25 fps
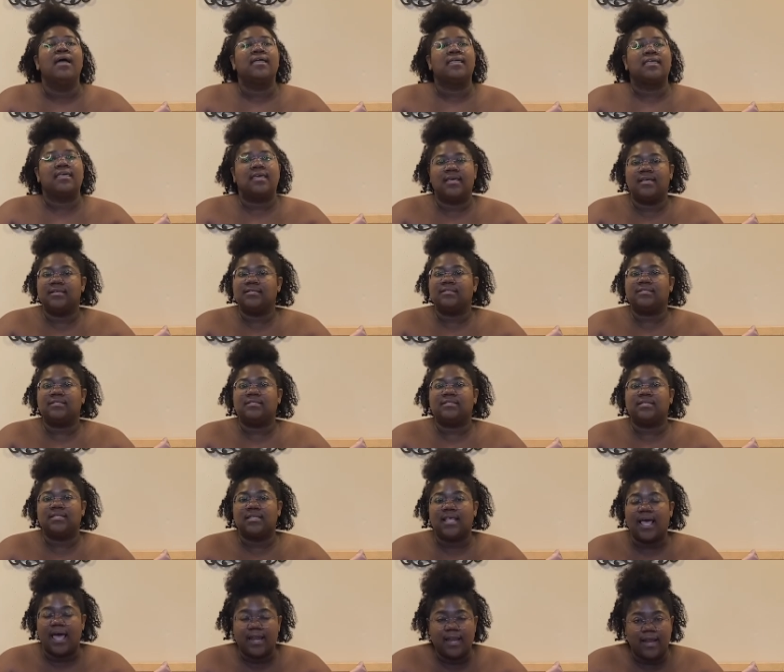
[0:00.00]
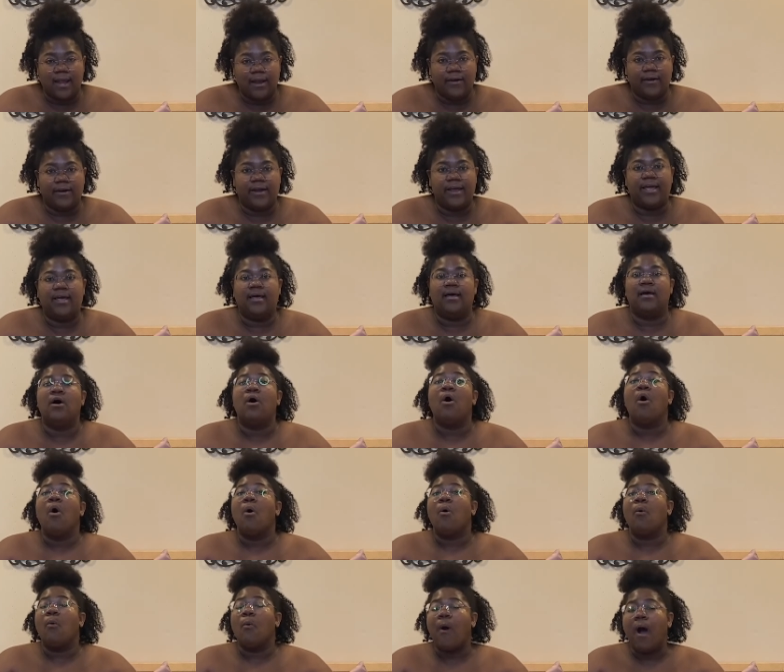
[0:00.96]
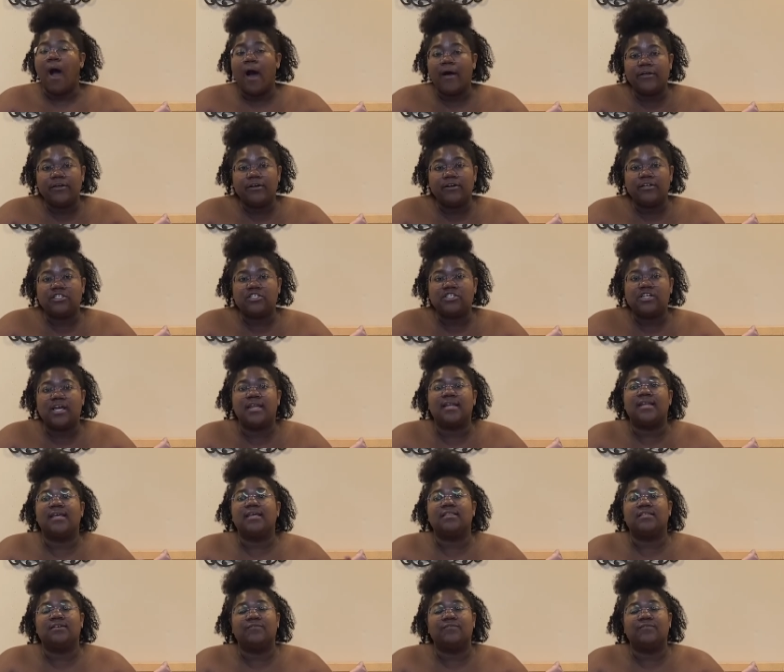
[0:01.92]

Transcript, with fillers: kiss that area while you're shedding,